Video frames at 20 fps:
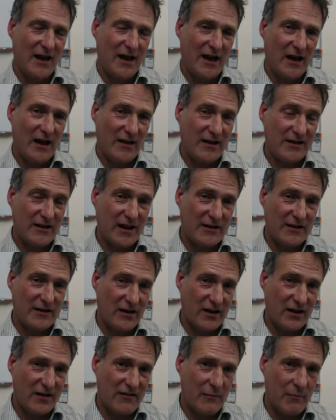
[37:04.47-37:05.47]
And
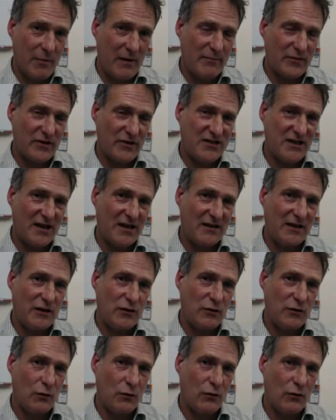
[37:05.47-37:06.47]
I remember seeing in
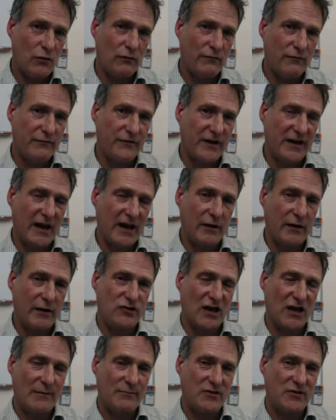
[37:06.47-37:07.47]
your video,
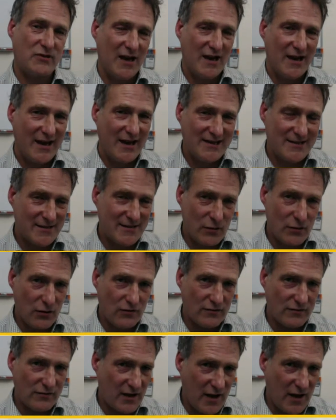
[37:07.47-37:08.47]
James, it's
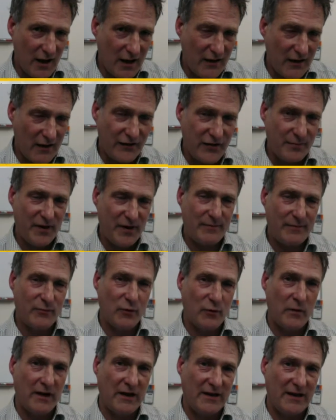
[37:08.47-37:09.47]
not half the
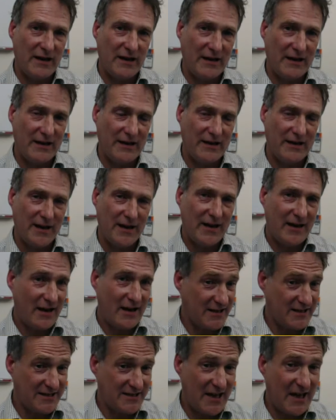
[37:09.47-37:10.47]
people we need,
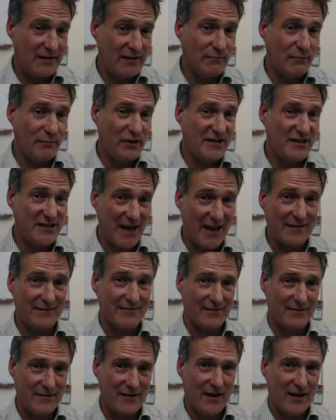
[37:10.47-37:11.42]
it's 10%.